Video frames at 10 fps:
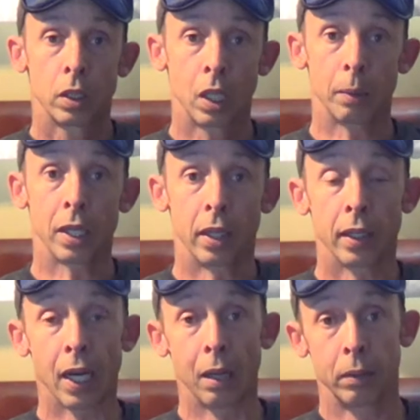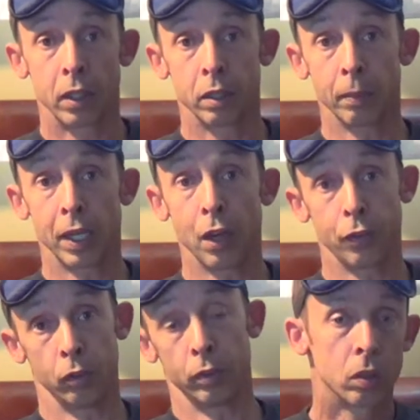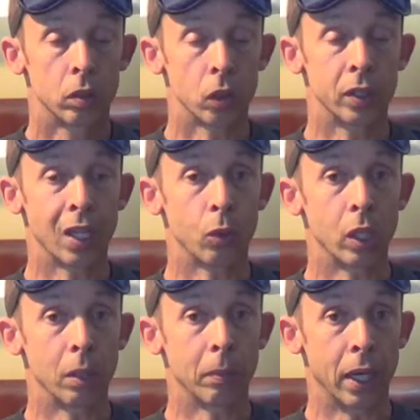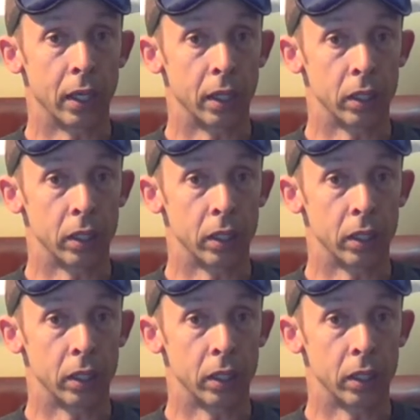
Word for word: Now let me take Todd. He's my nephew, so he's not really my